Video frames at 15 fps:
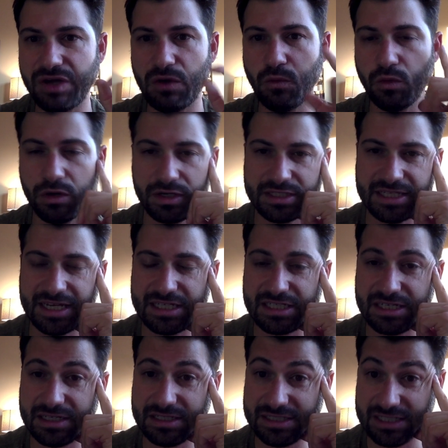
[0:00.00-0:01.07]

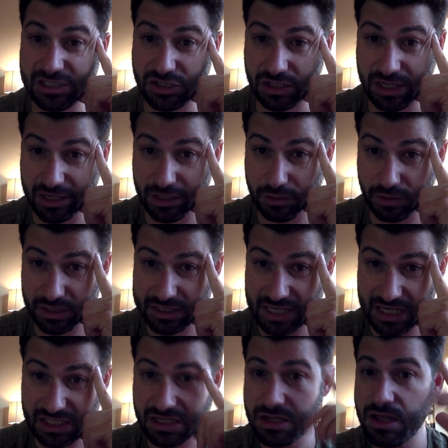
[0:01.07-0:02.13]
workstation, digital audio
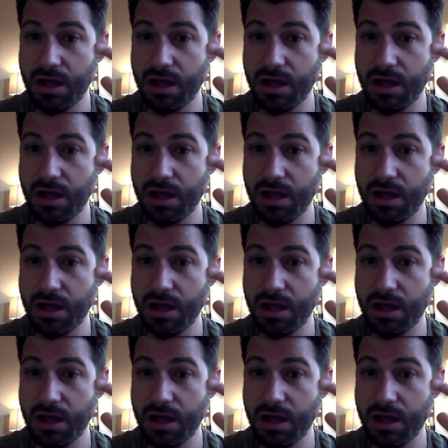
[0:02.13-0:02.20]
workstation.